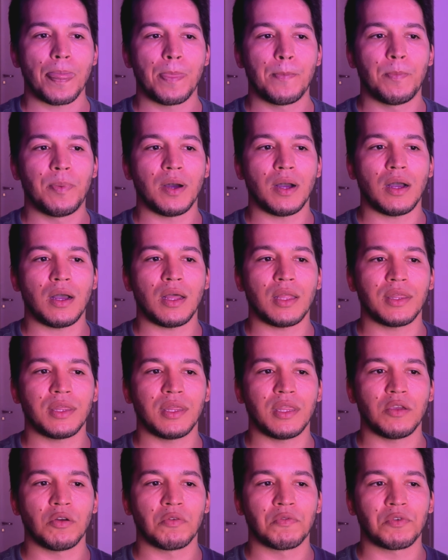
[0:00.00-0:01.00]
But
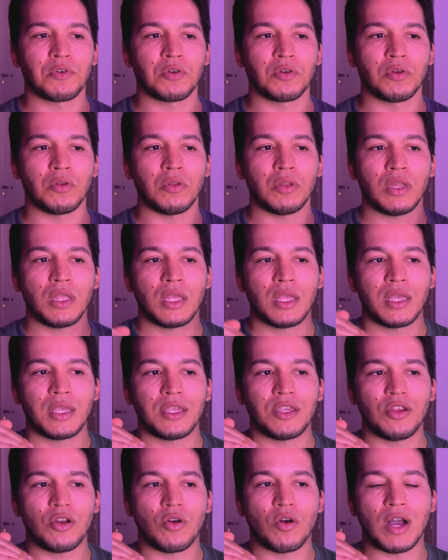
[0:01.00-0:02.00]
the overall,
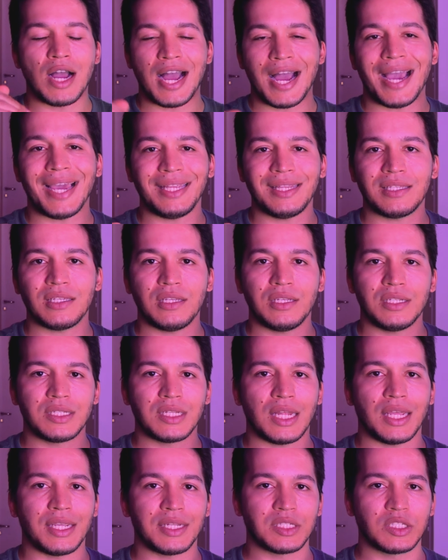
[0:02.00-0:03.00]
you know, height is
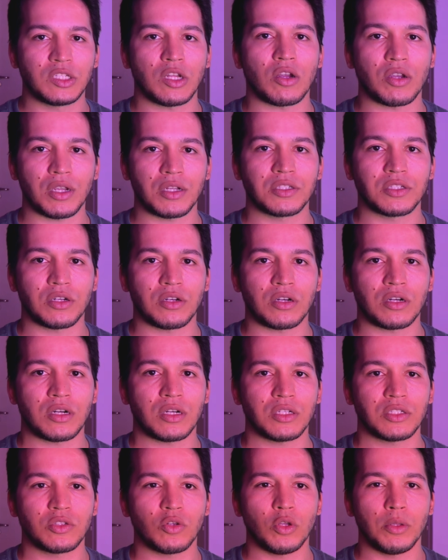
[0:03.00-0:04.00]
like stock XR,
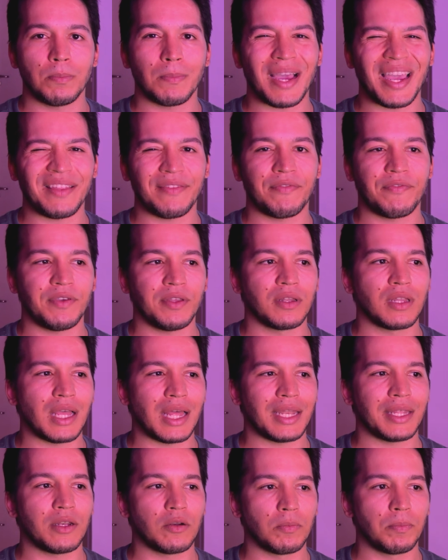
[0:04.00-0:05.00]
so it might feel a
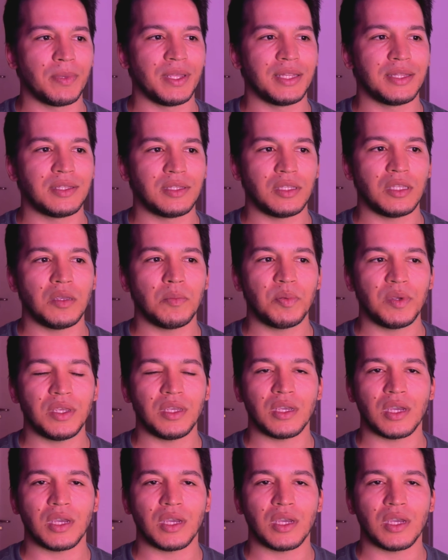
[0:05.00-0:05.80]
little bit tippy